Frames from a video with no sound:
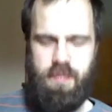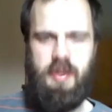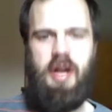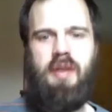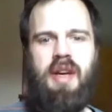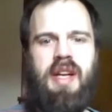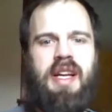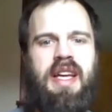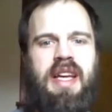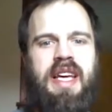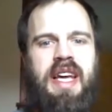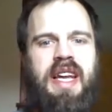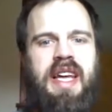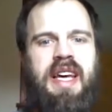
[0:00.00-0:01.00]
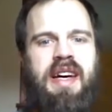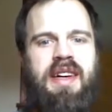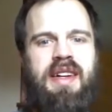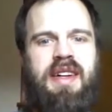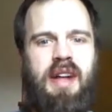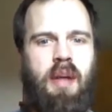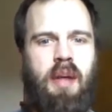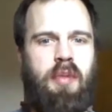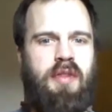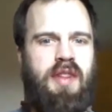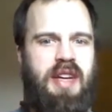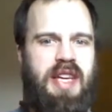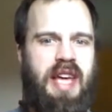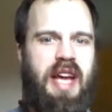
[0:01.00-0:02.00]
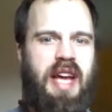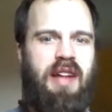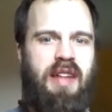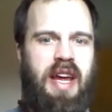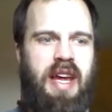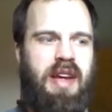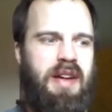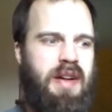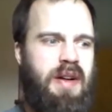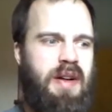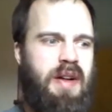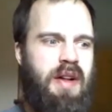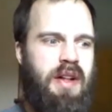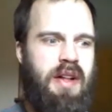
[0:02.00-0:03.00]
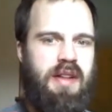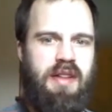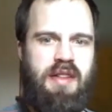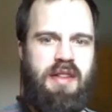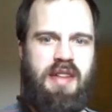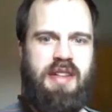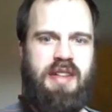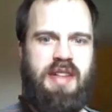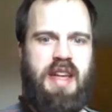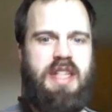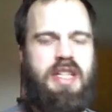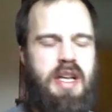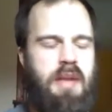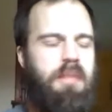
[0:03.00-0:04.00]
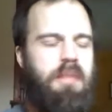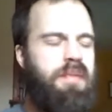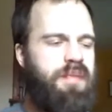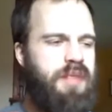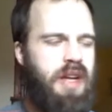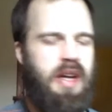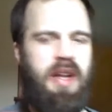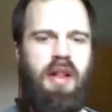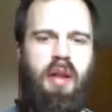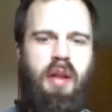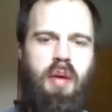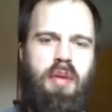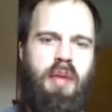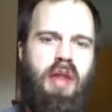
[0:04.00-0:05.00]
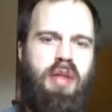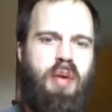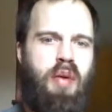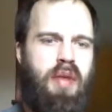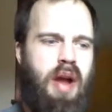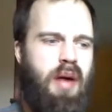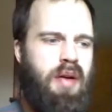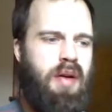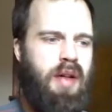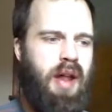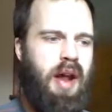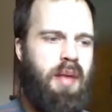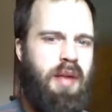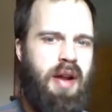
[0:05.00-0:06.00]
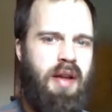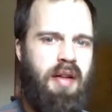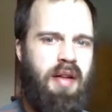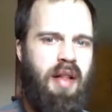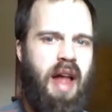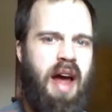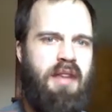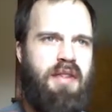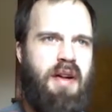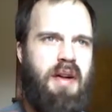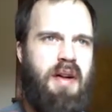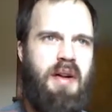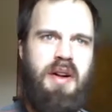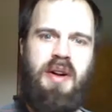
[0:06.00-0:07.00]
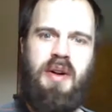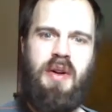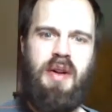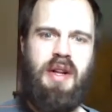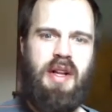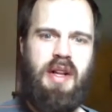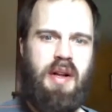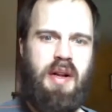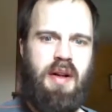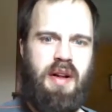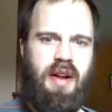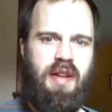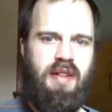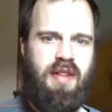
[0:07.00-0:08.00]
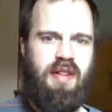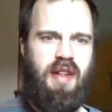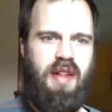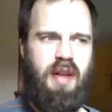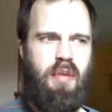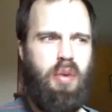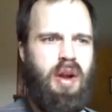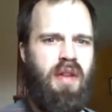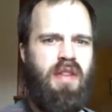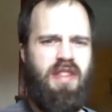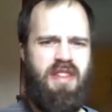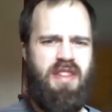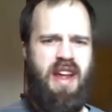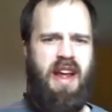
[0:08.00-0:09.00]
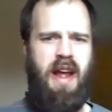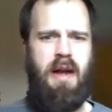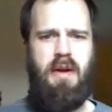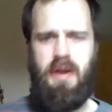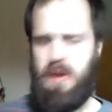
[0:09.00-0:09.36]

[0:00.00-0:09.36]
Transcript: I'm getting a giddy, almost a giggling sensation low in my throat now, like I want to laugh because it's a weird stinging.